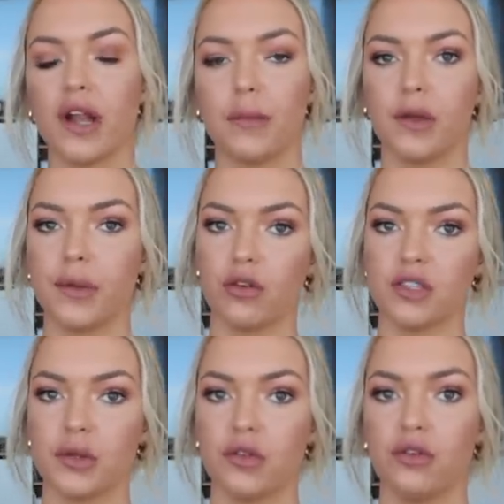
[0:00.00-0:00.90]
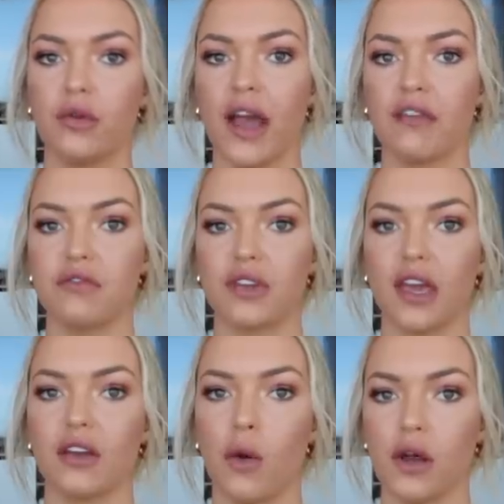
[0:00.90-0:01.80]
but I'm gonna be honest with you, I
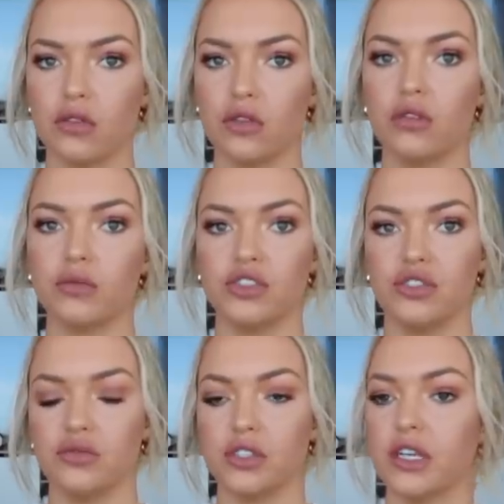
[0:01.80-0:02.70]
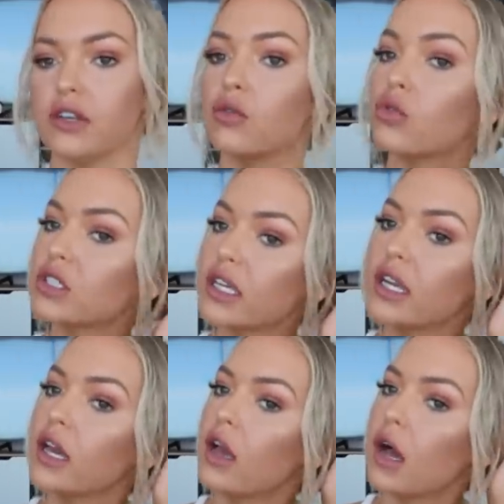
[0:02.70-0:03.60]
forget quite a lot, which is really
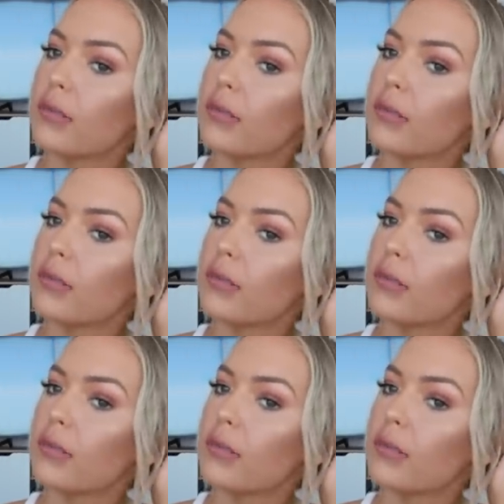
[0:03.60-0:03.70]
naughty.